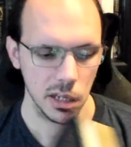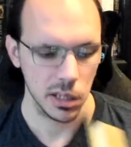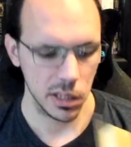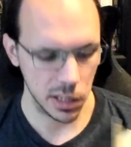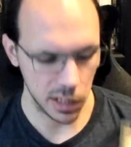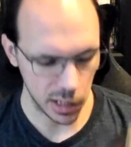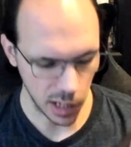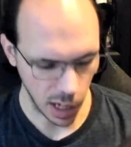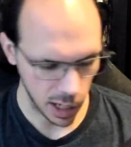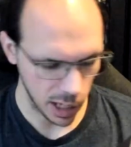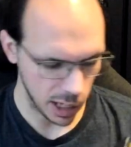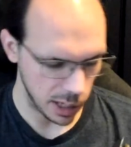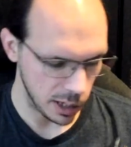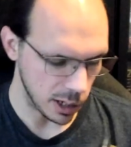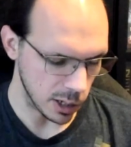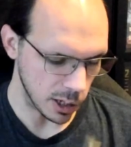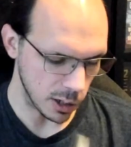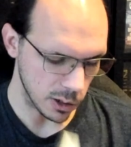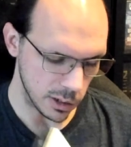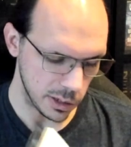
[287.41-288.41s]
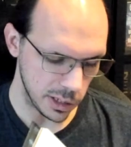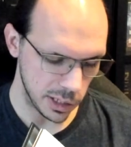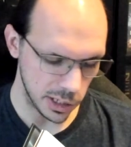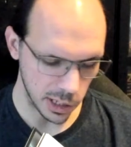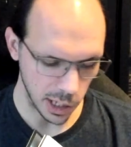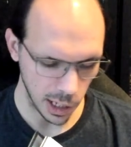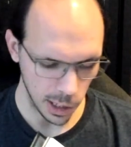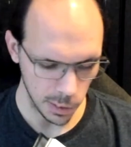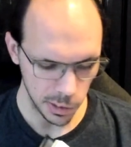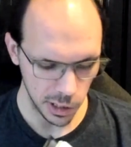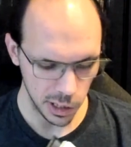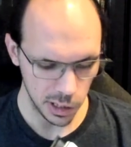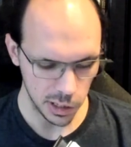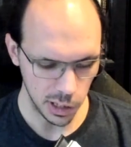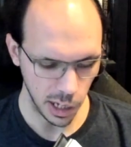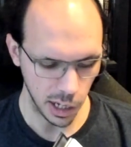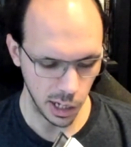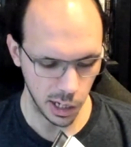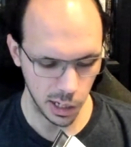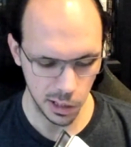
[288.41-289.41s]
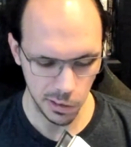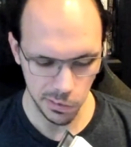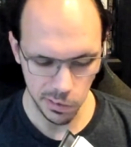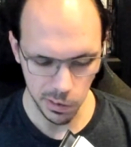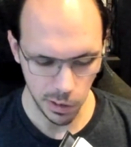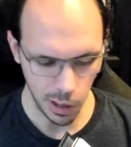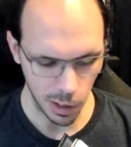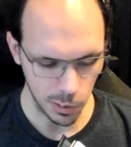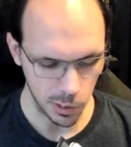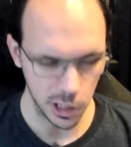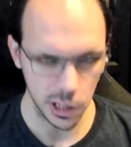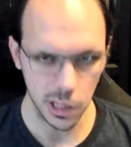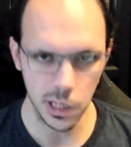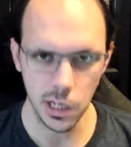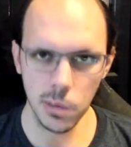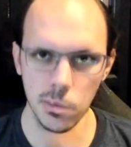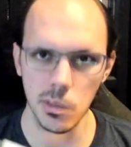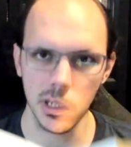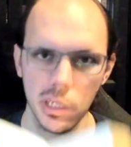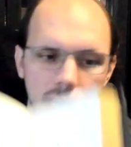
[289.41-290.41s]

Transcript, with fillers: signed on all of these copies, and if you got one of the numbered